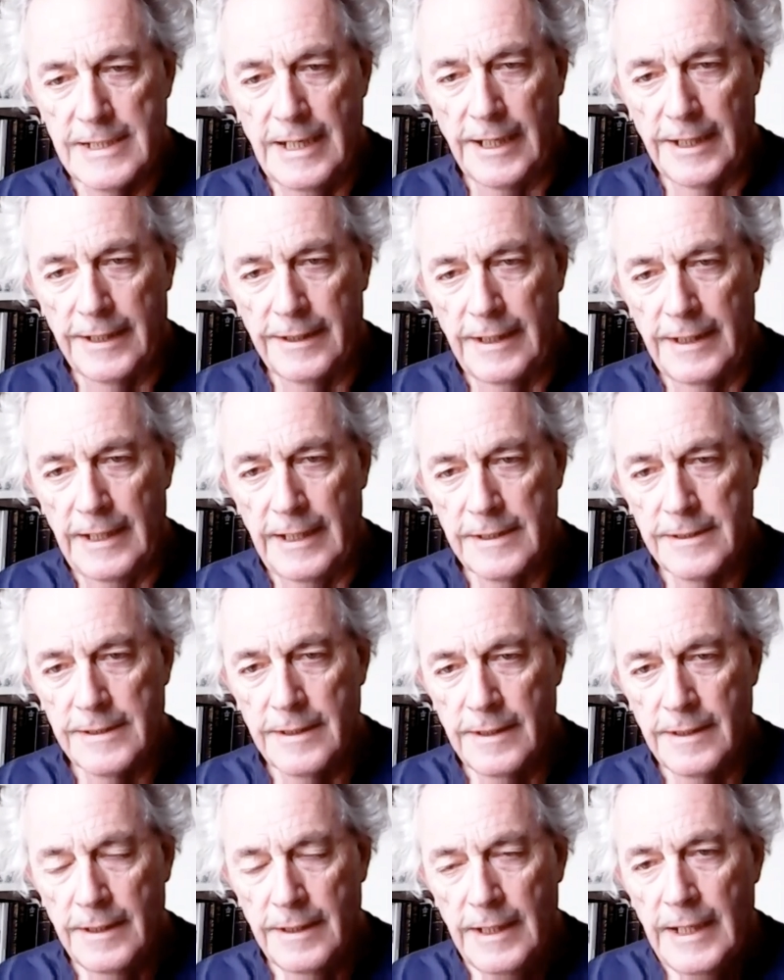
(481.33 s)
like that?
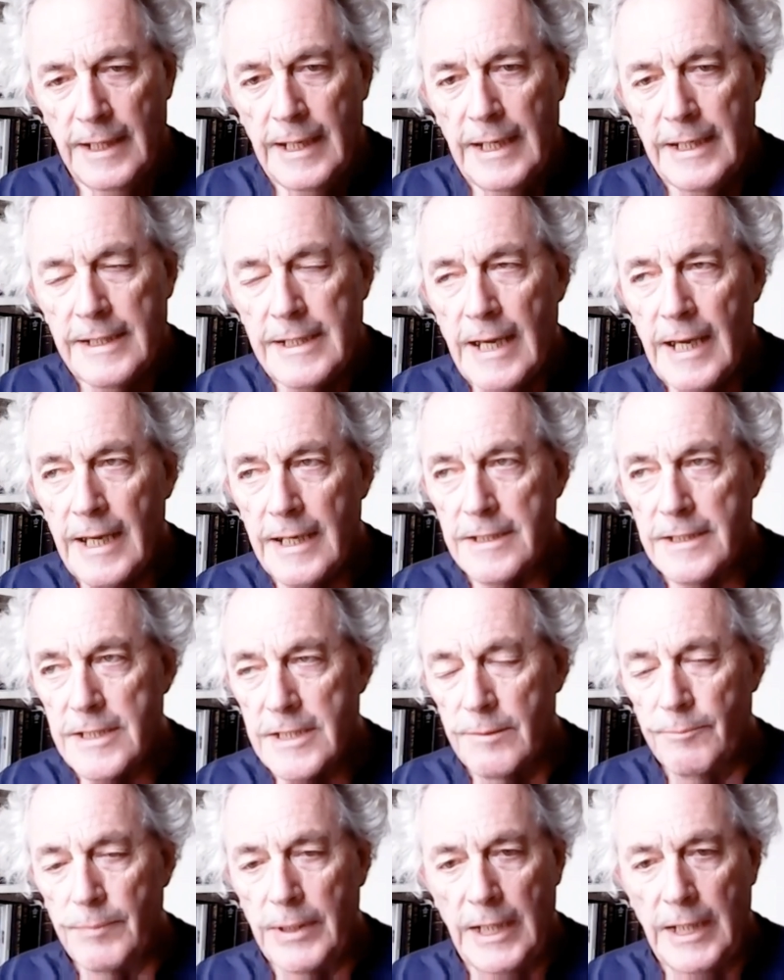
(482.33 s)
It has
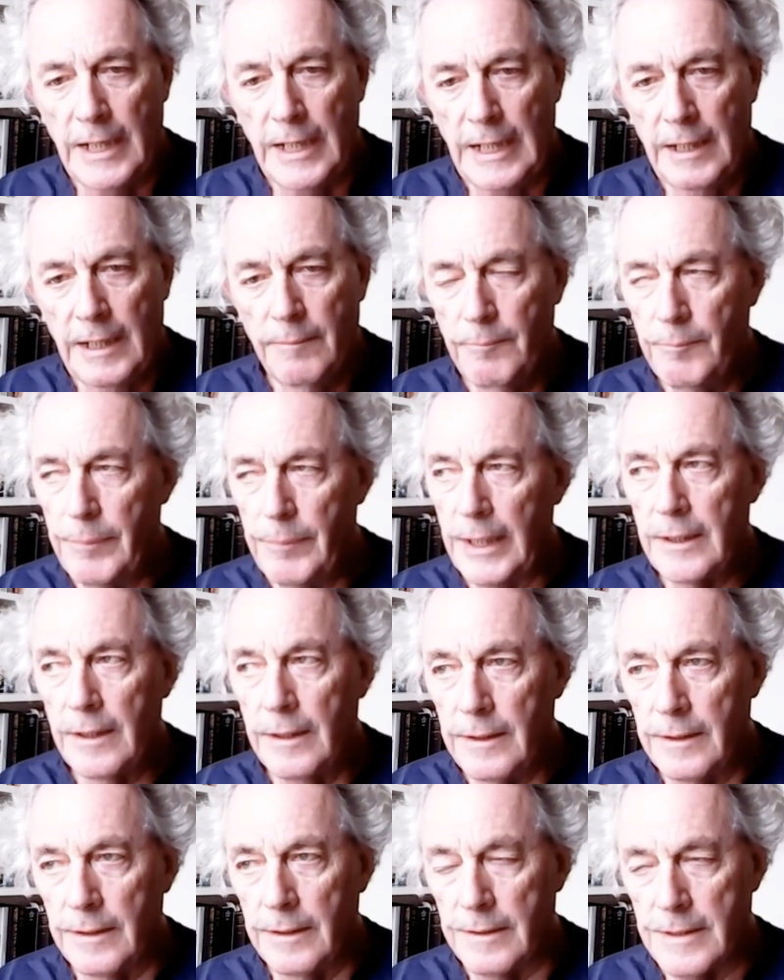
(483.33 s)
to be
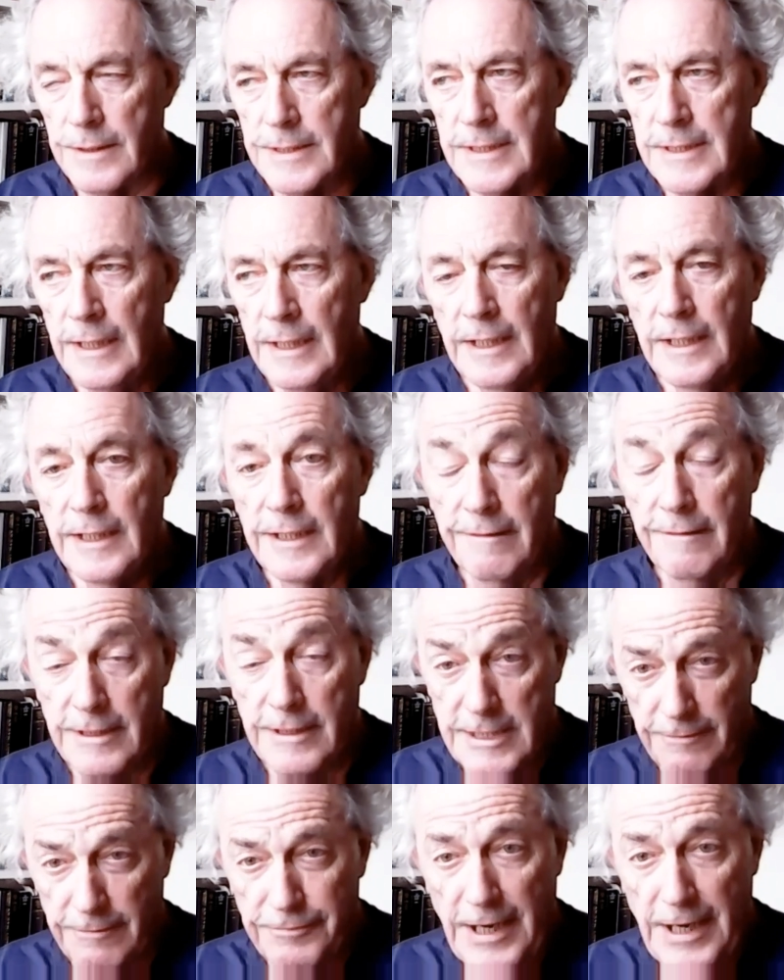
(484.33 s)
because there
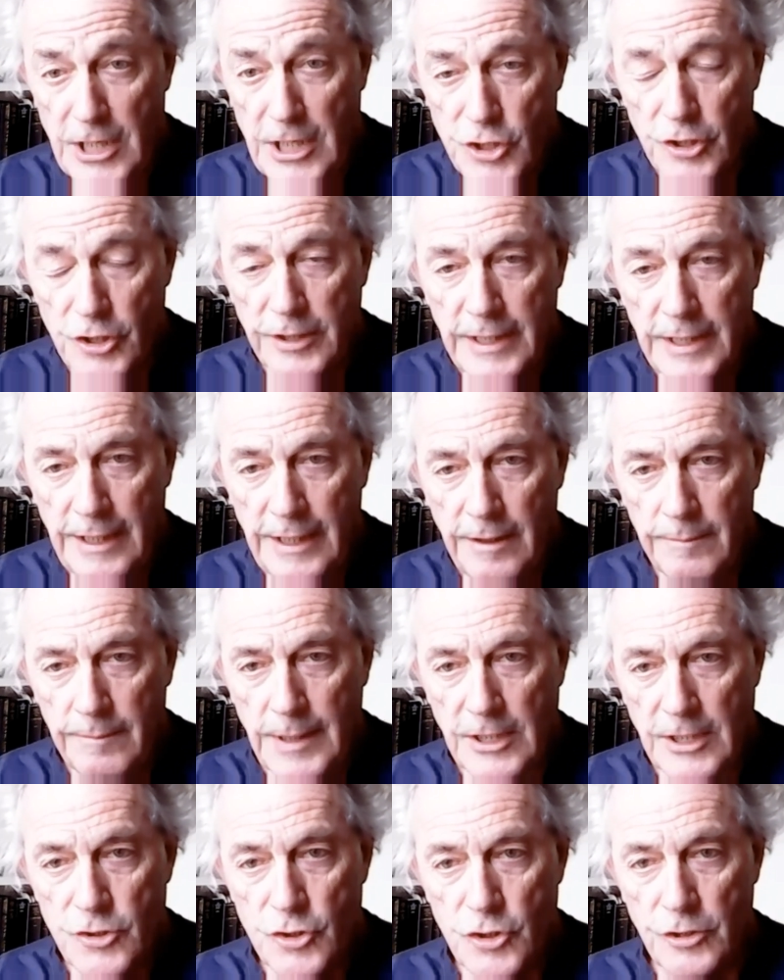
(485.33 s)
is a fashion now
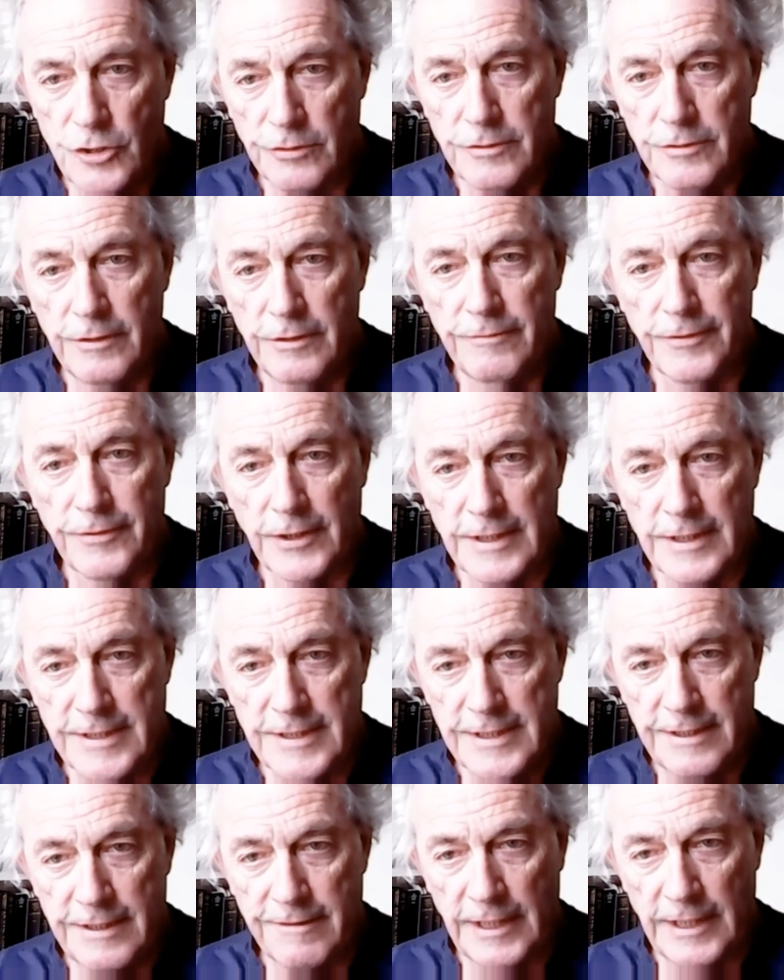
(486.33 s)
amongst children for
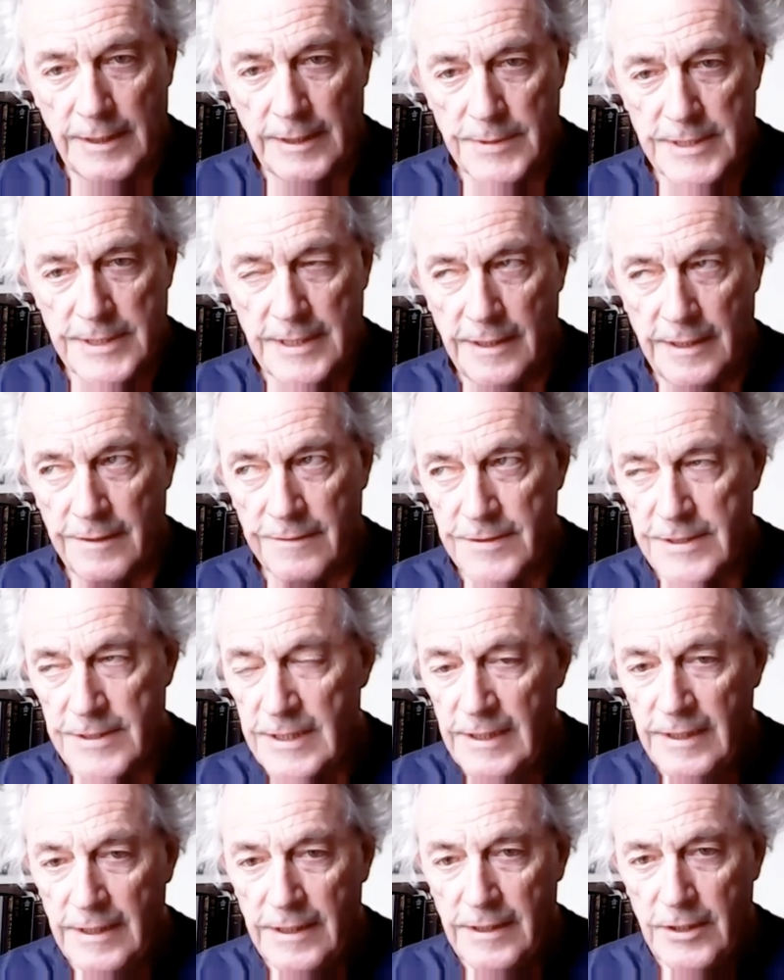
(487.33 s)
considering themselves
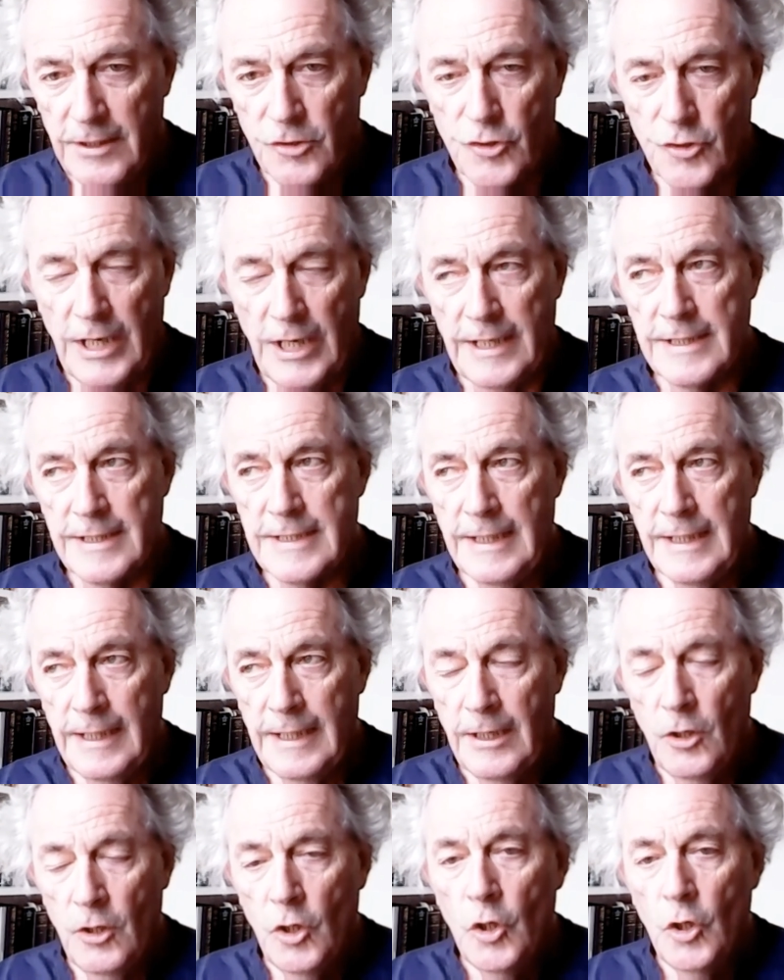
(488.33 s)
trans.
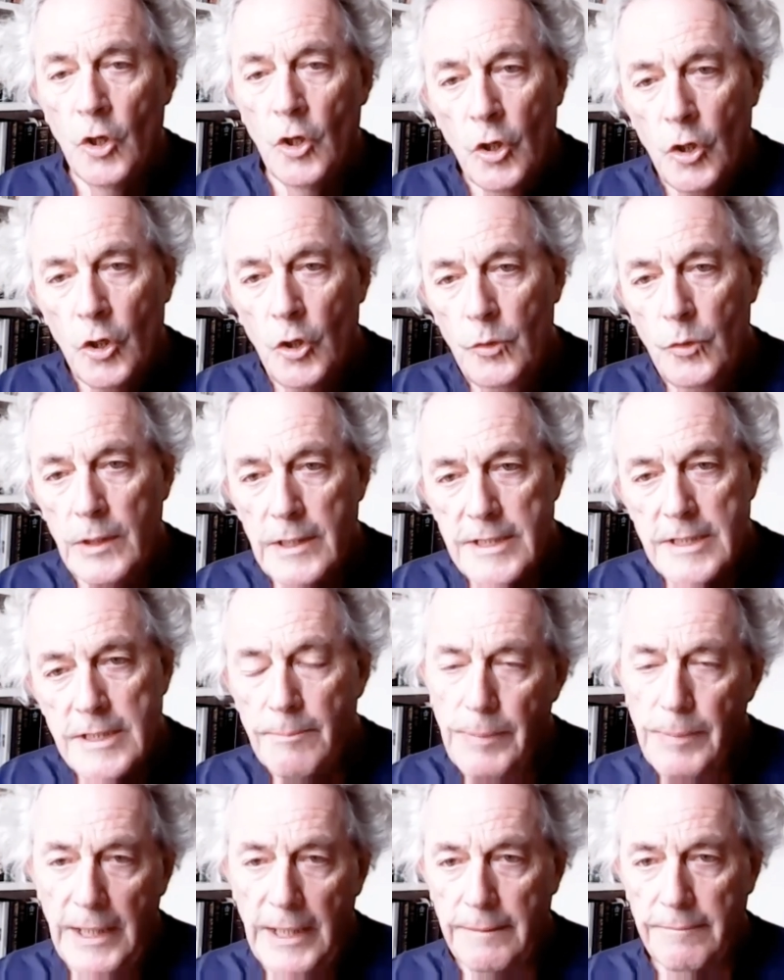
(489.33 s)
Who is to
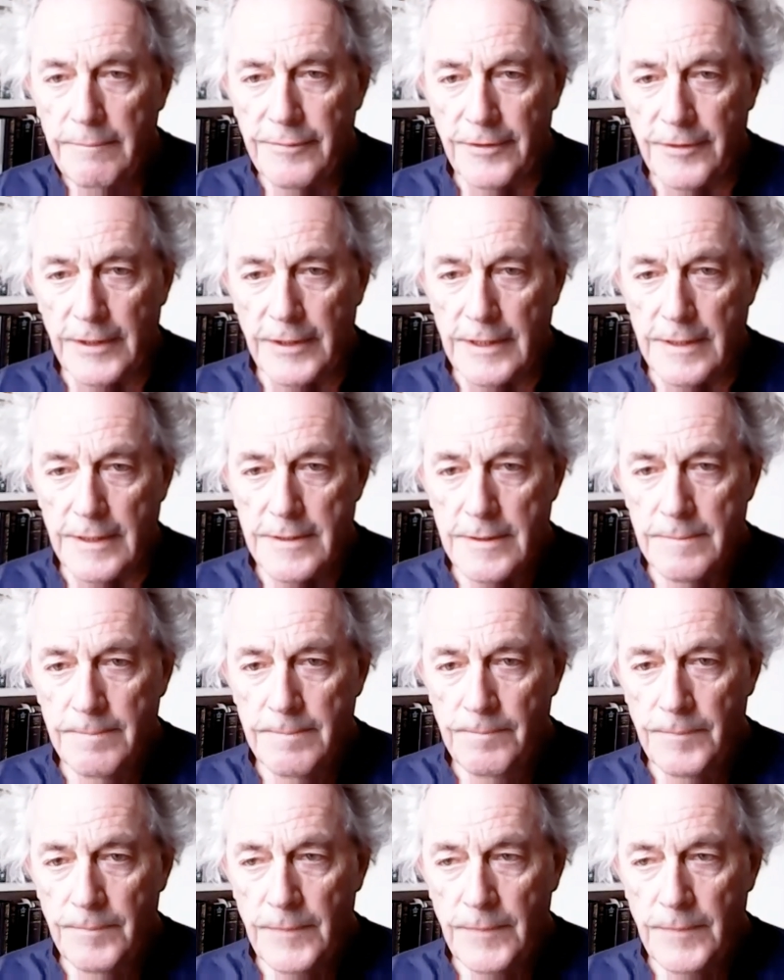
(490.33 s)
blame for this?